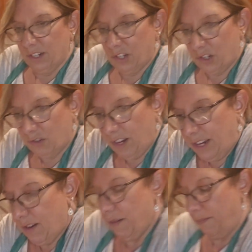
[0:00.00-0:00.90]
in a
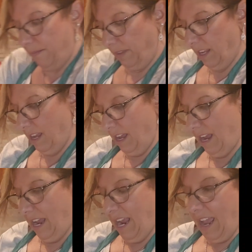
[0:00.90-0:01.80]
strainer,
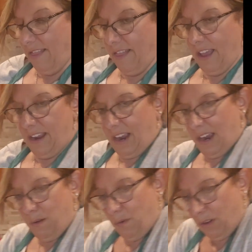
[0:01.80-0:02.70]
and then
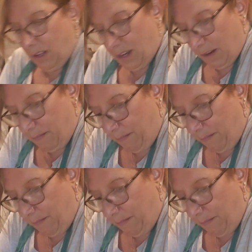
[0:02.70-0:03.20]
I will